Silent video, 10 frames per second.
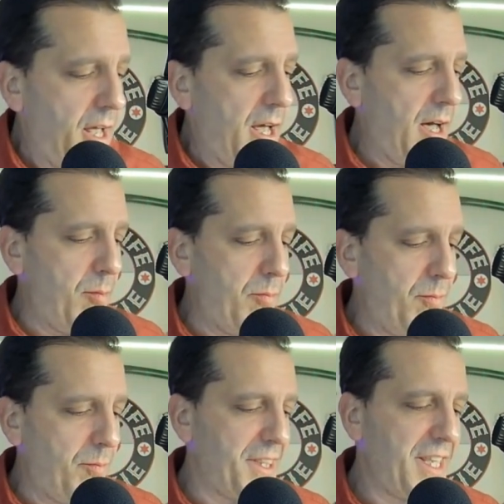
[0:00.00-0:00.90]

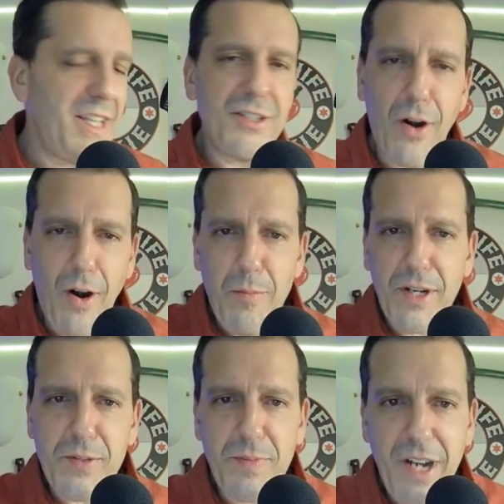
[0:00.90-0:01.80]
Um, but these are a
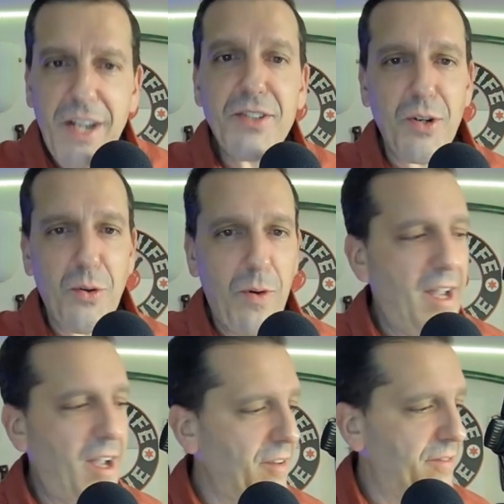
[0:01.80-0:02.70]
much nicer
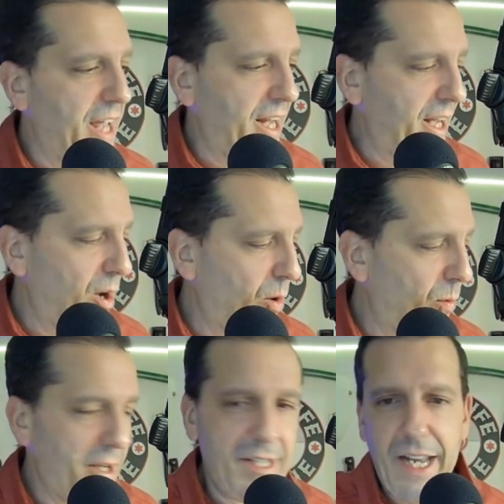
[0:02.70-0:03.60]
way of getting a
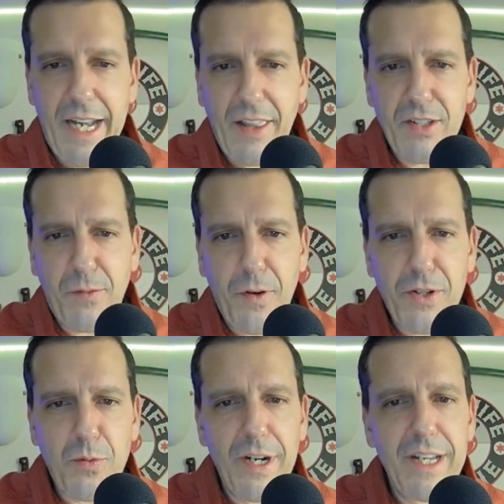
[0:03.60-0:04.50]
110. Now, this
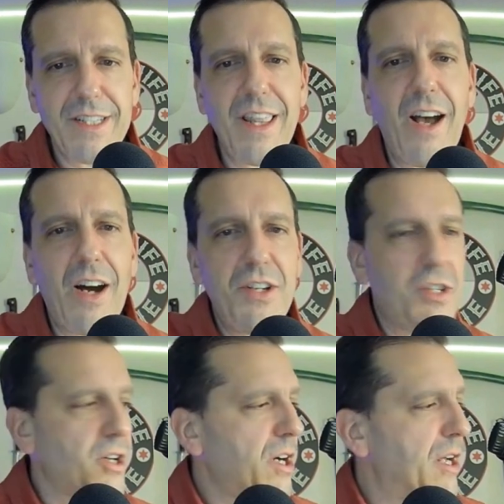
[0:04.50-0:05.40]
first one is the Hunter